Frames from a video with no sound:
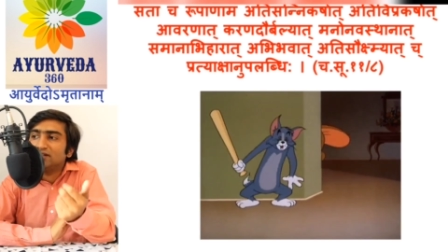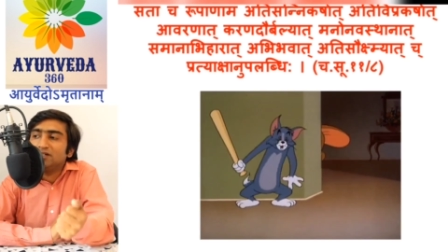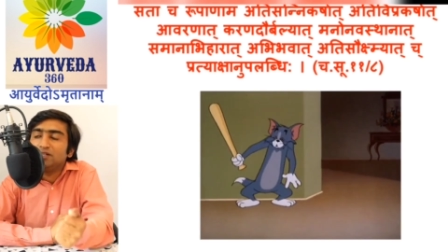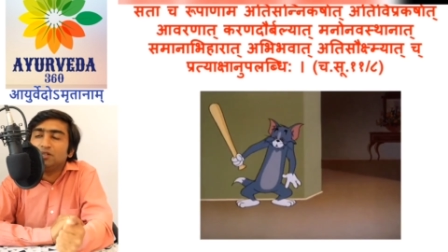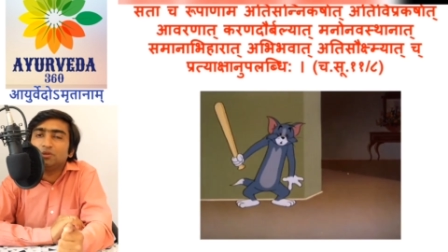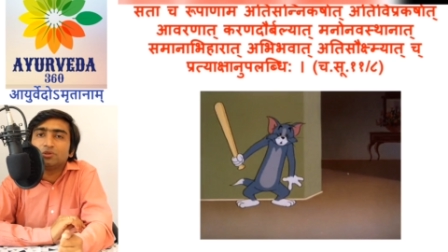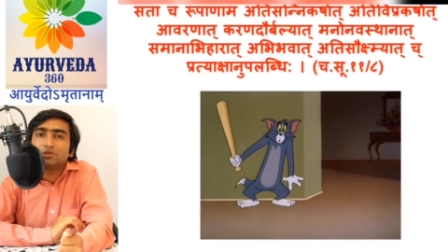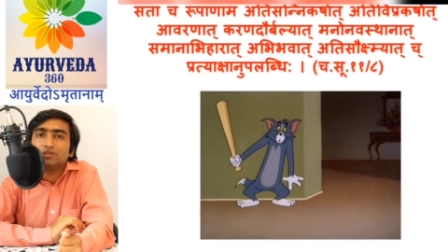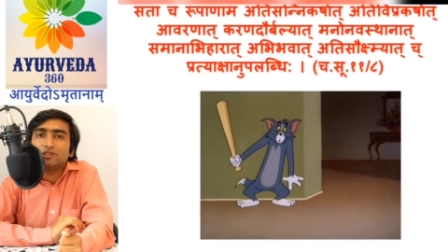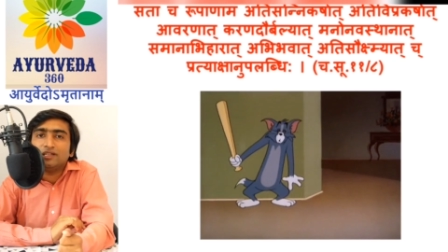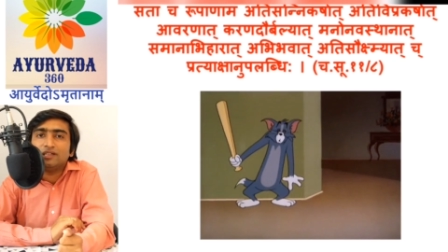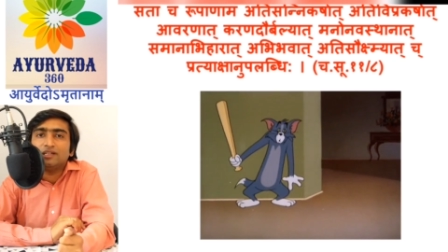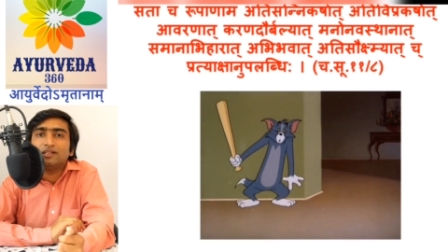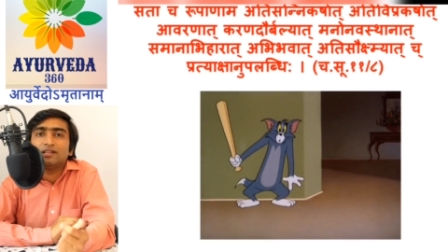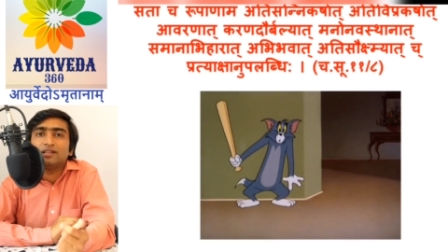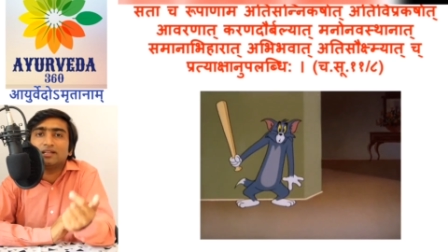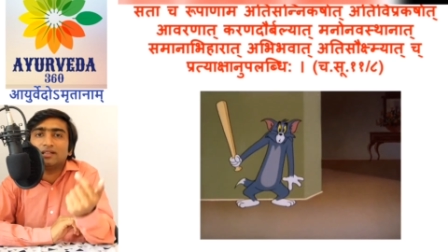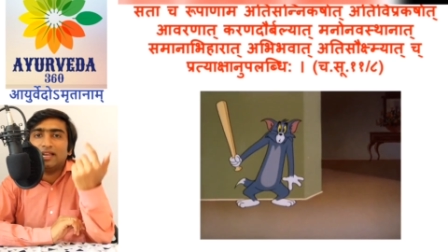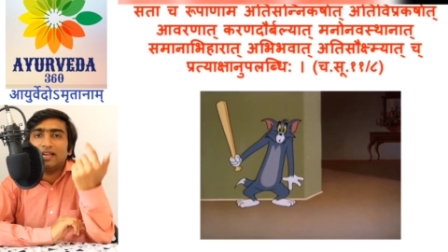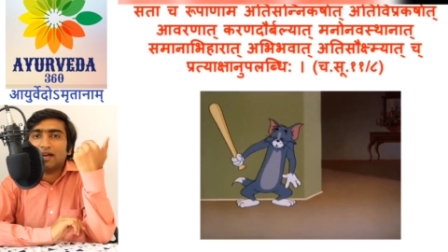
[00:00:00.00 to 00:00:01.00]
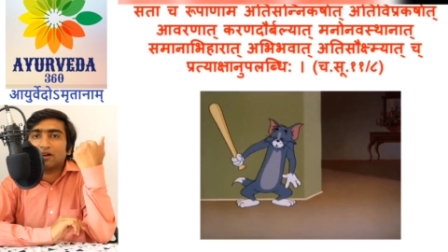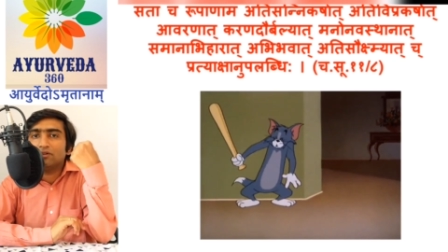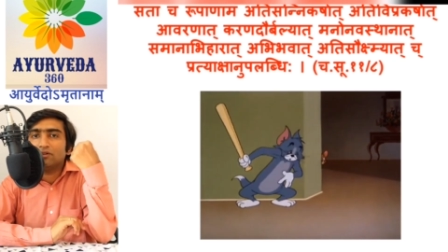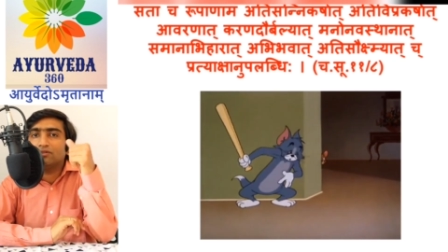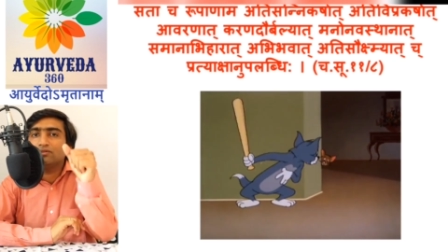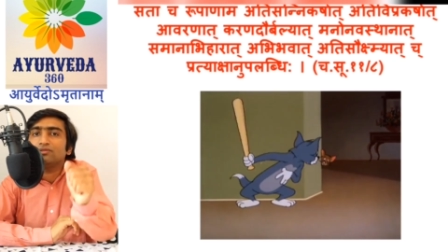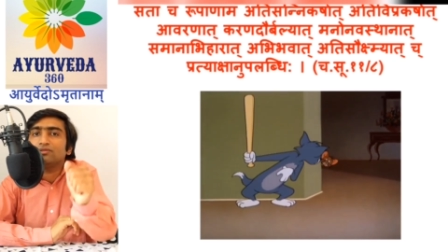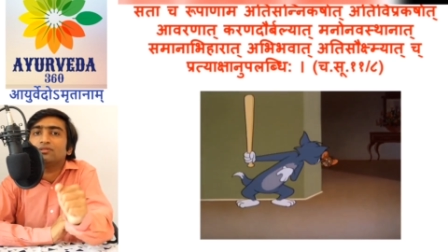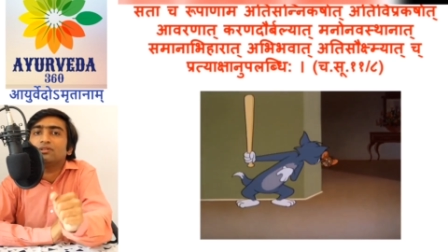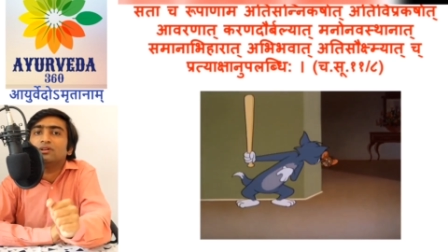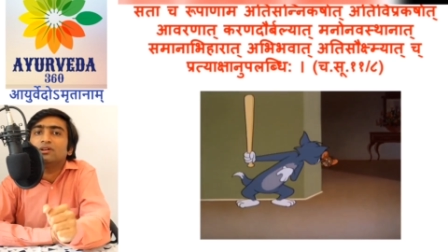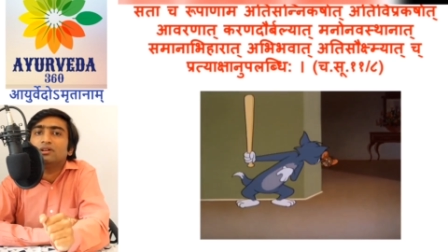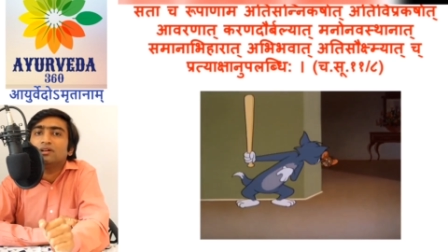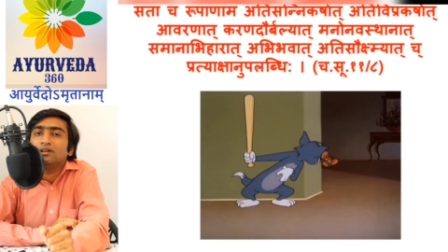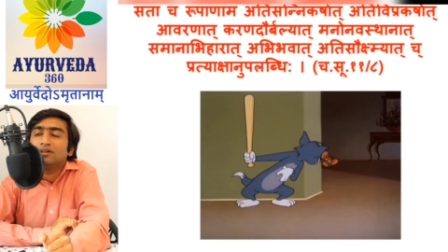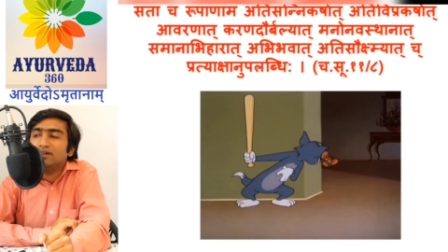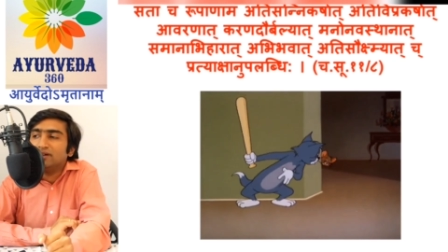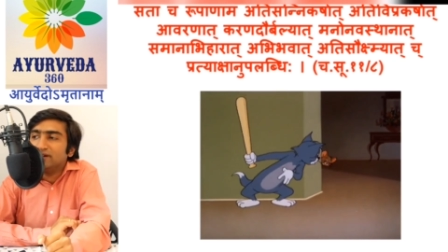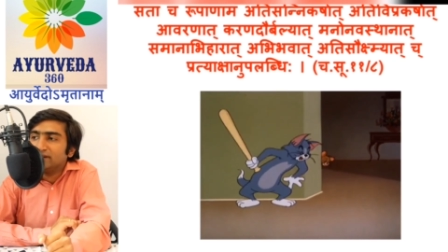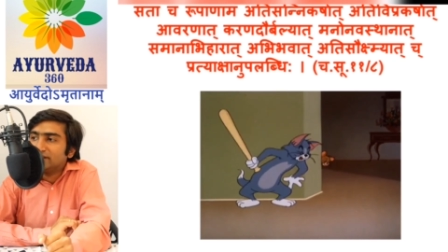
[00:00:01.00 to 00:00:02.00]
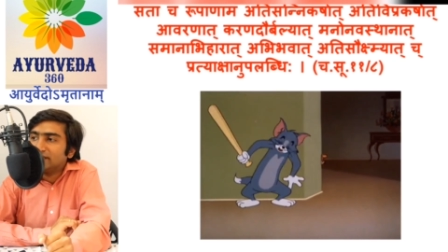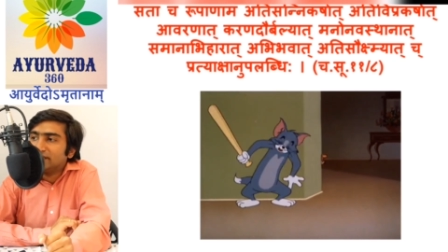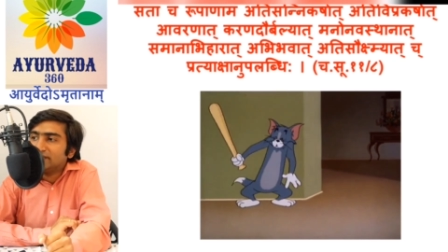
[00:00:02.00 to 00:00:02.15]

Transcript: due to the lack of uh,